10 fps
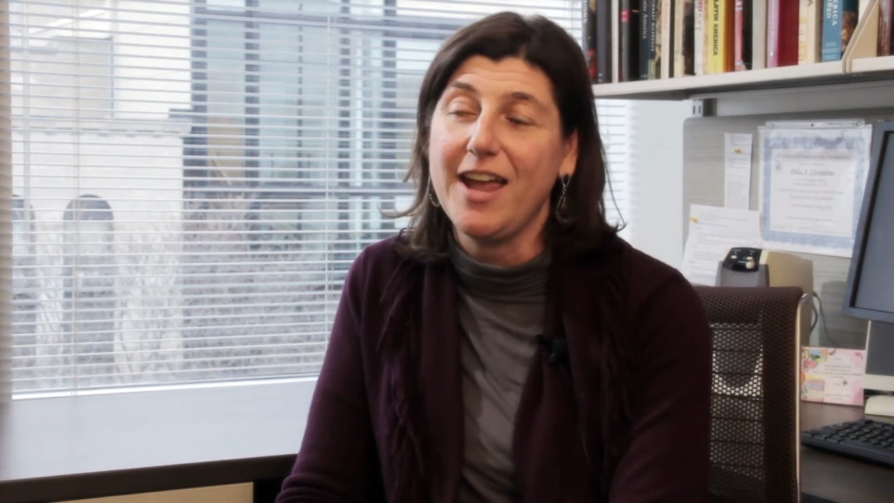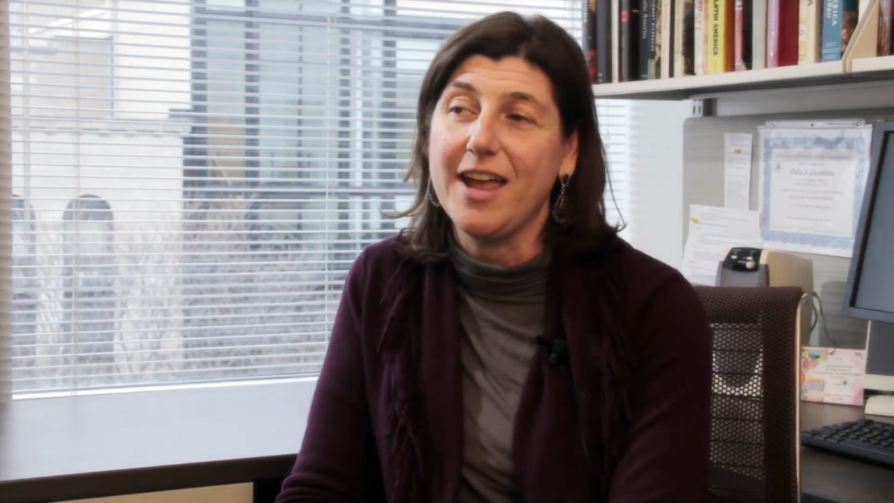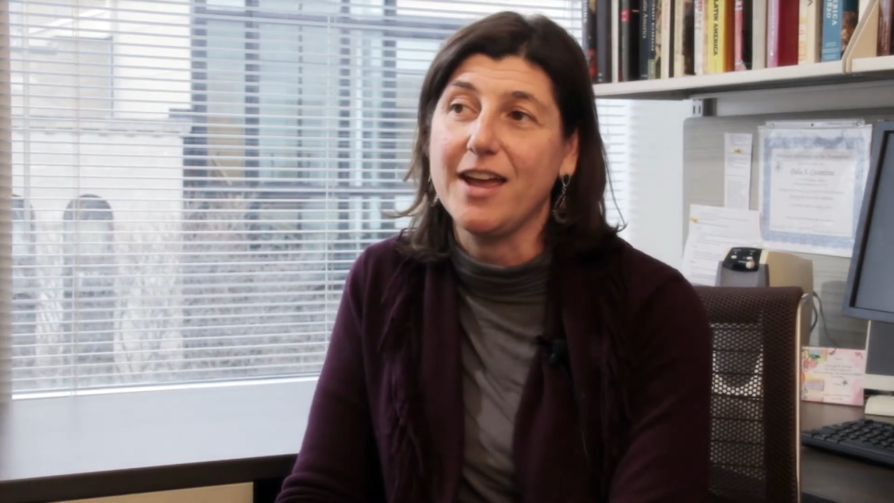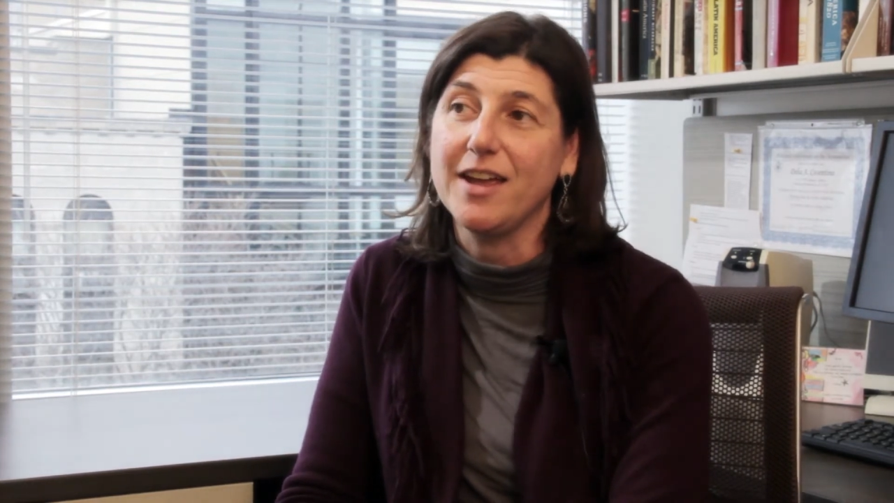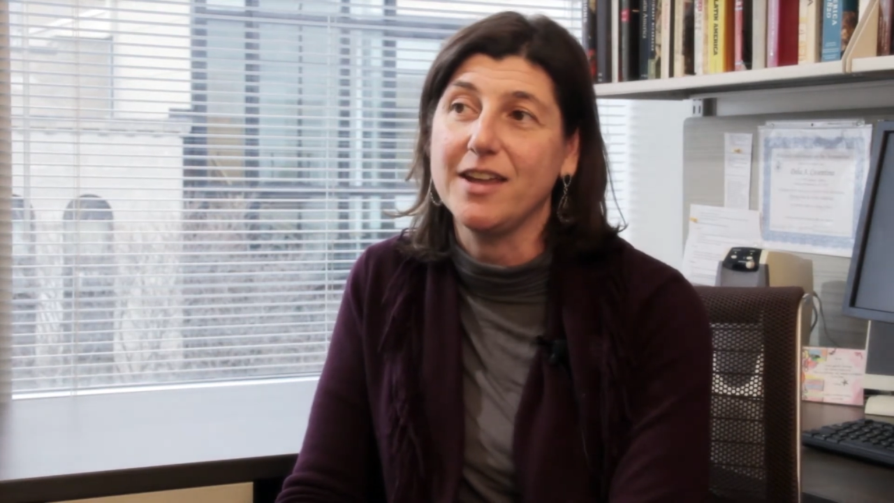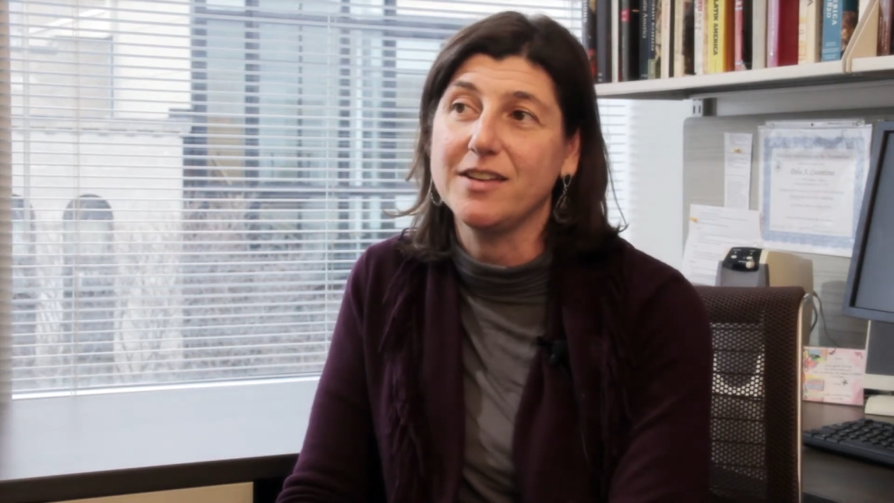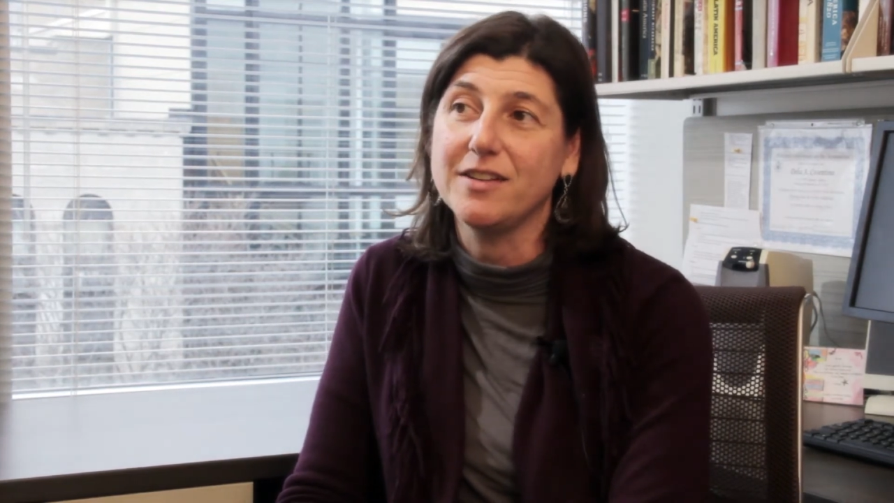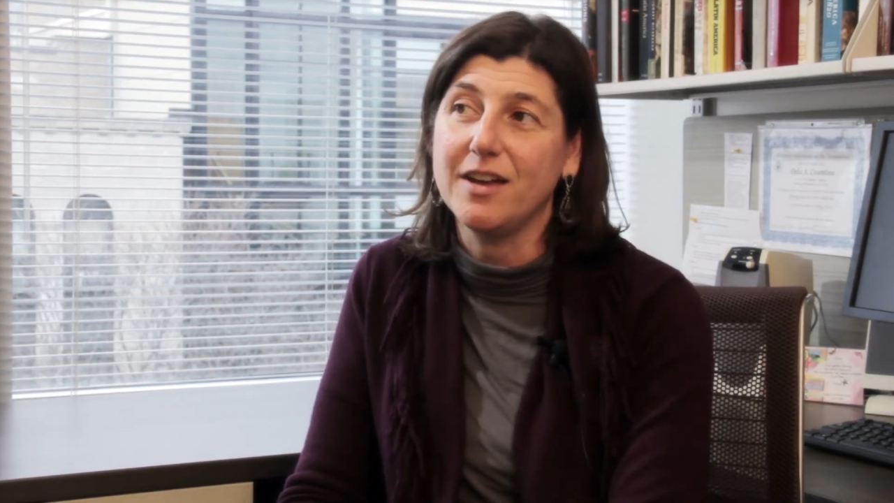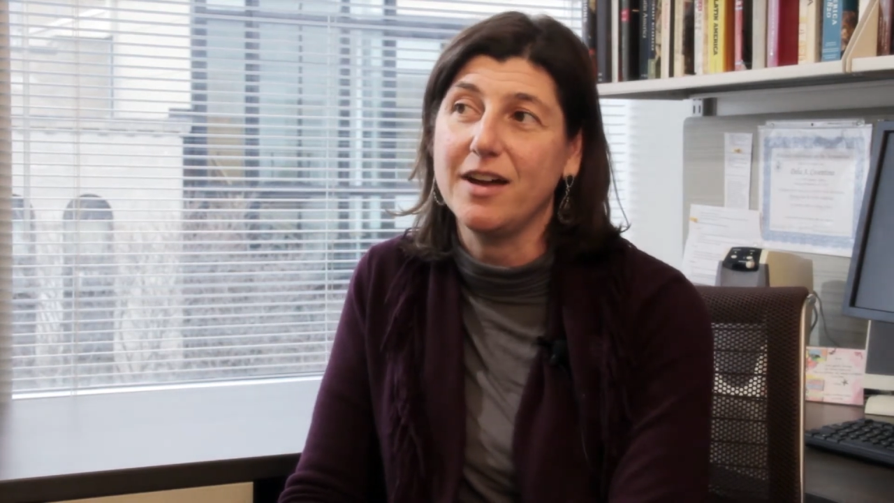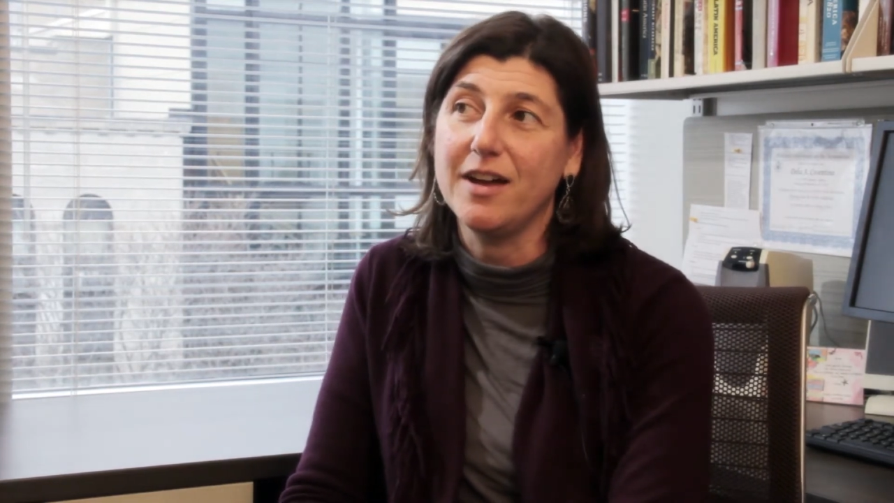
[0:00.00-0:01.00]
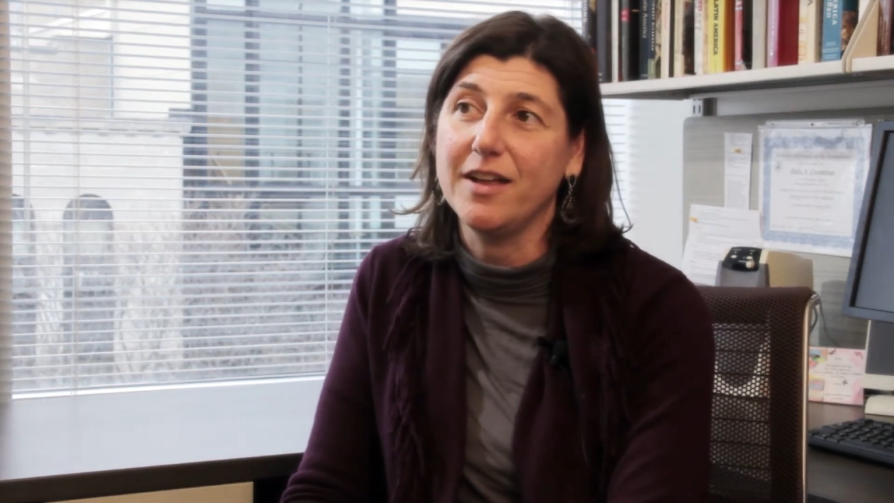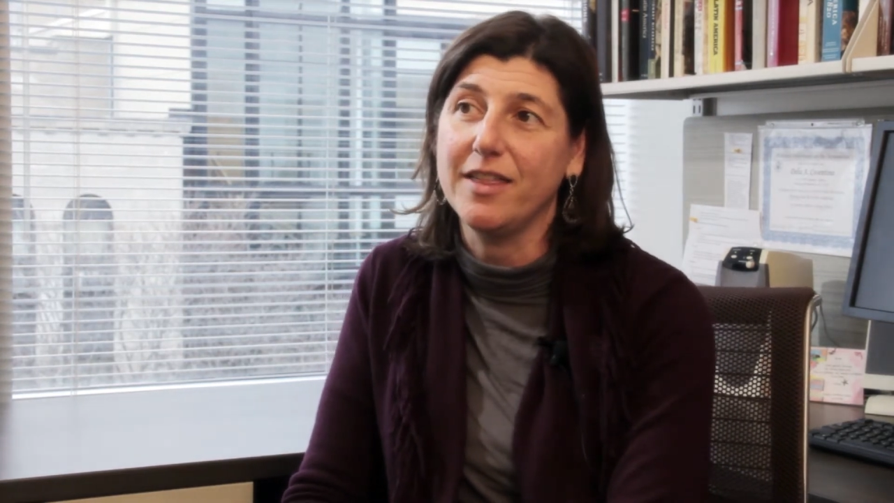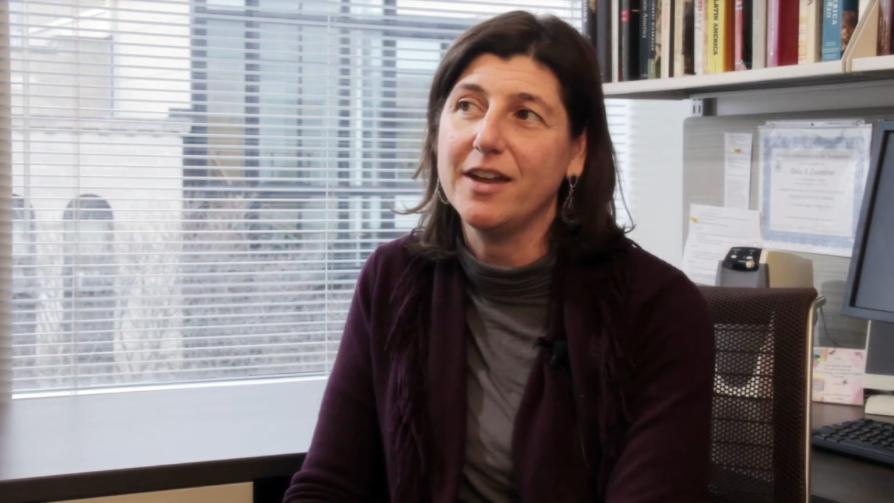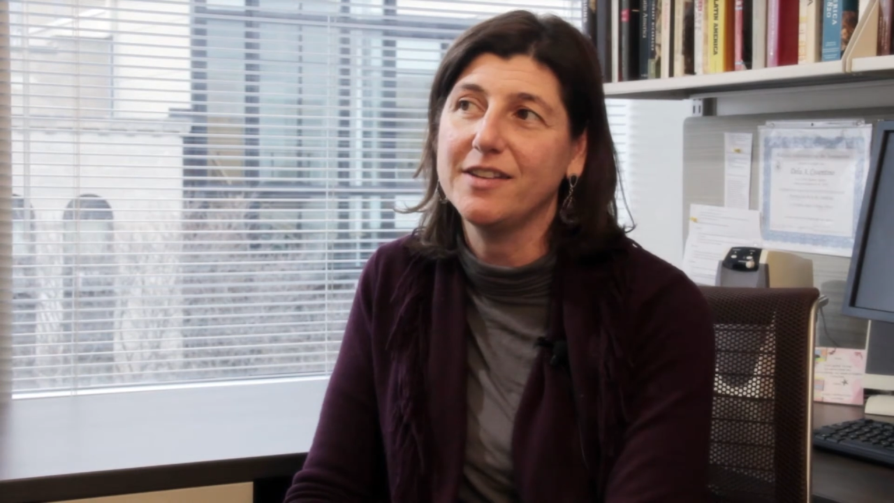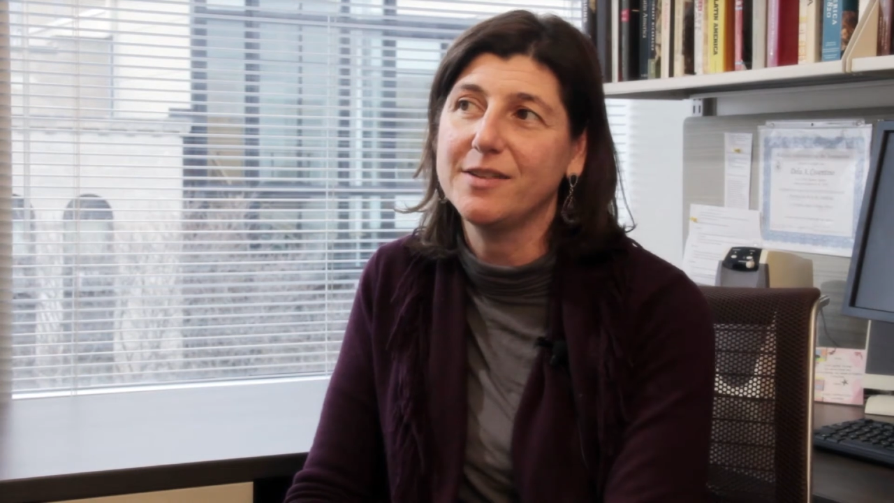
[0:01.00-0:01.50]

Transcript: And that